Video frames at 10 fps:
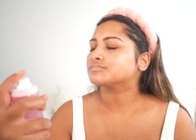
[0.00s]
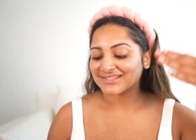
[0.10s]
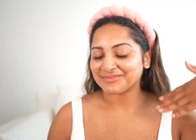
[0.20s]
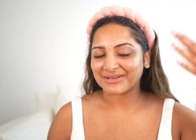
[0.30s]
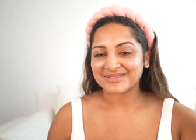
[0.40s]

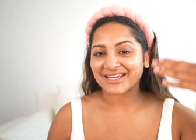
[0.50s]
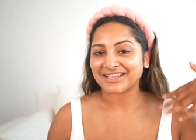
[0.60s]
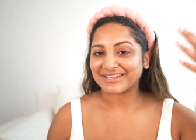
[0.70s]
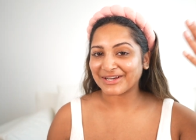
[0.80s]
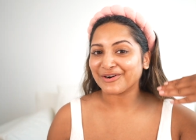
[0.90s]
Sometimes I
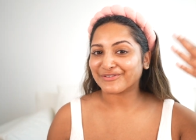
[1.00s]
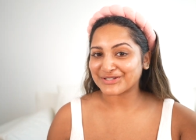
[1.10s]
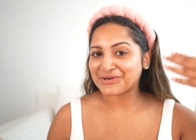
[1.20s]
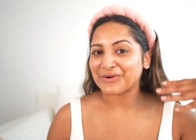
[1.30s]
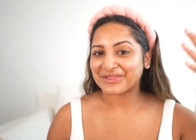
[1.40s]
can
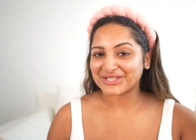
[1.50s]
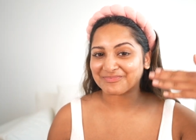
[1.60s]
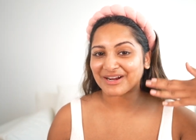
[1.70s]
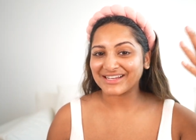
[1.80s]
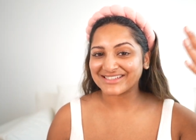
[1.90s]
overdo it with the
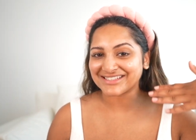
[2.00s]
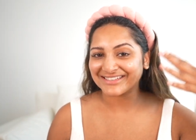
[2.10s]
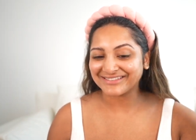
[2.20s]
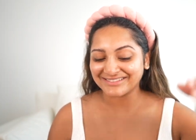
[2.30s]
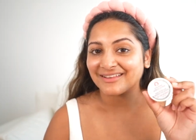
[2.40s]
sprays.
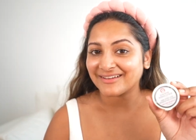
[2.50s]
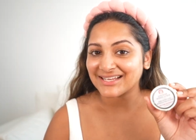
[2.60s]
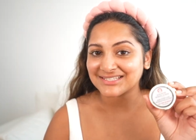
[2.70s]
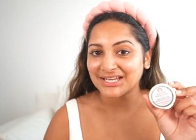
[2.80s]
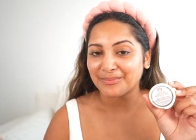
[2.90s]
The
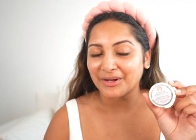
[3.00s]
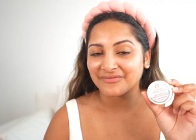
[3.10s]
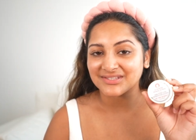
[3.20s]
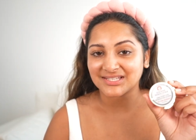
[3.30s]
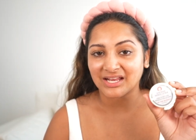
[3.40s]
last step of
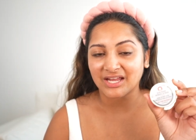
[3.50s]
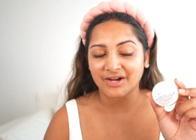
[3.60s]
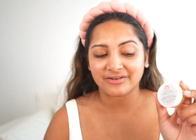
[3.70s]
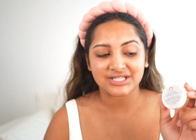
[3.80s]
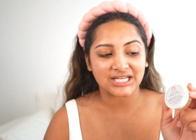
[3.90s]
the
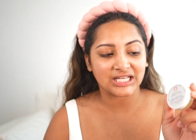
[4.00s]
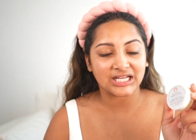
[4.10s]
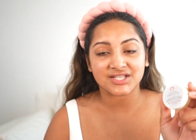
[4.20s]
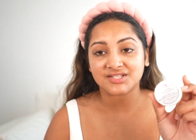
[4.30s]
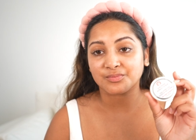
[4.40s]
skincare routine
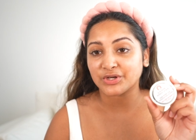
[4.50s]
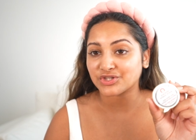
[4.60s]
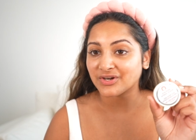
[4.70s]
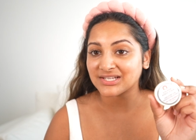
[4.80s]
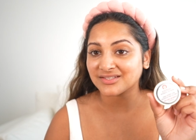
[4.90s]
is to
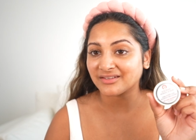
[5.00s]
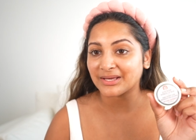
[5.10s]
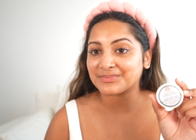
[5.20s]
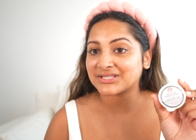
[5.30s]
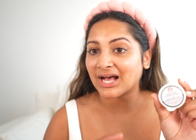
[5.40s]
moisturize the
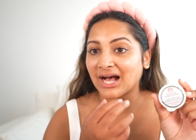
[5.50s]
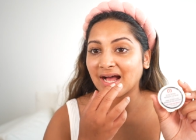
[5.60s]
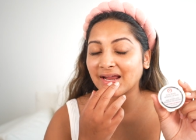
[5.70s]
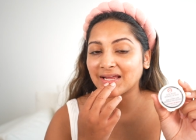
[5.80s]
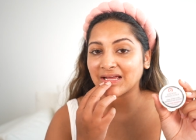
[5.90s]
lips.
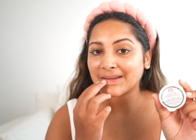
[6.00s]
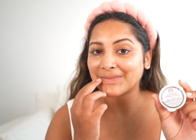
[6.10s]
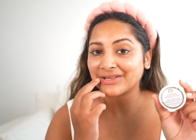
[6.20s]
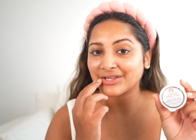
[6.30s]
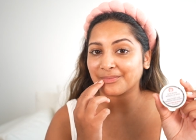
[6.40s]
I am
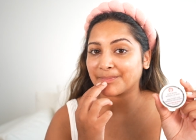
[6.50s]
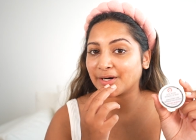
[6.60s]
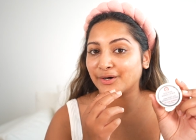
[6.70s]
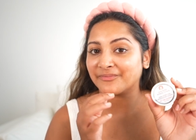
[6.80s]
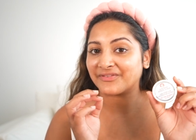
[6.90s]
a lip
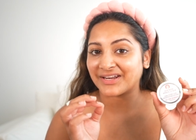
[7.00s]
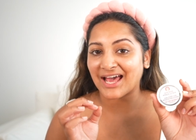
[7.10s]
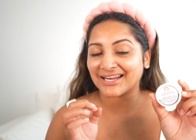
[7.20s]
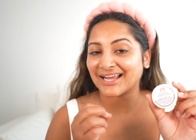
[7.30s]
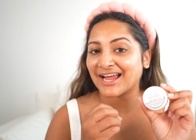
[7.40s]
balm
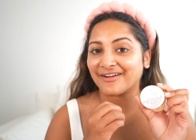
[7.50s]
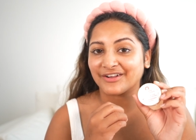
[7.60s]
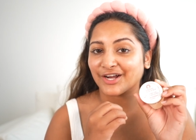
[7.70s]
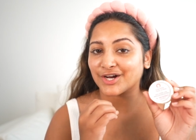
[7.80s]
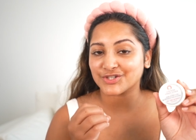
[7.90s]
fanatic. I have
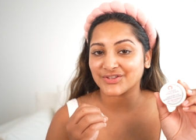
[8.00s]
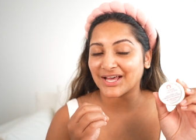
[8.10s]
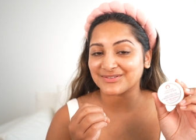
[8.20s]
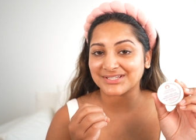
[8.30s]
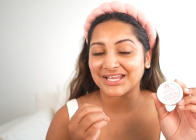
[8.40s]
like one hundred
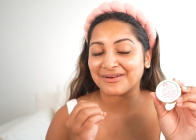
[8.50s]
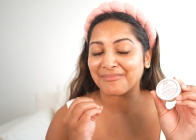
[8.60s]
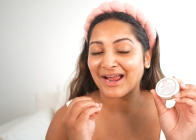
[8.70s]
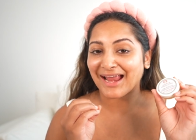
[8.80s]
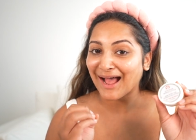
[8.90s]
thousand in
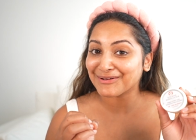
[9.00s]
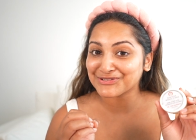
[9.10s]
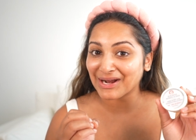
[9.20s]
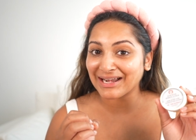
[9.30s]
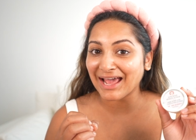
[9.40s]
my
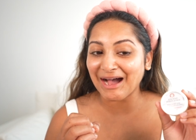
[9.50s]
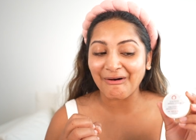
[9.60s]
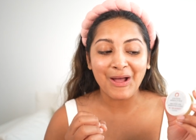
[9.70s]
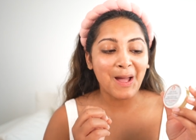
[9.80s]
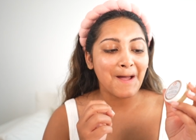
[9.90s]
house right now,